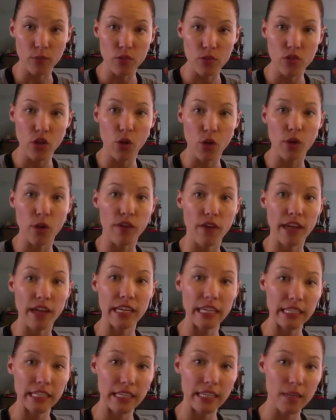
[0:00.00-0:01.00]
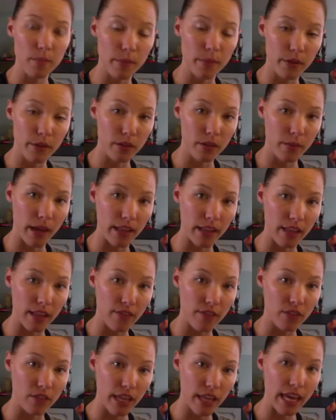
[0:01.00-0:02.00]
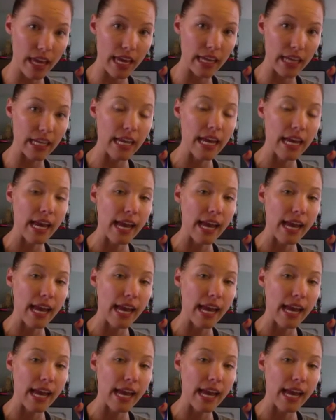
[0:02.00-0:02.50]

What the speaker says: So if I can keep building my left leg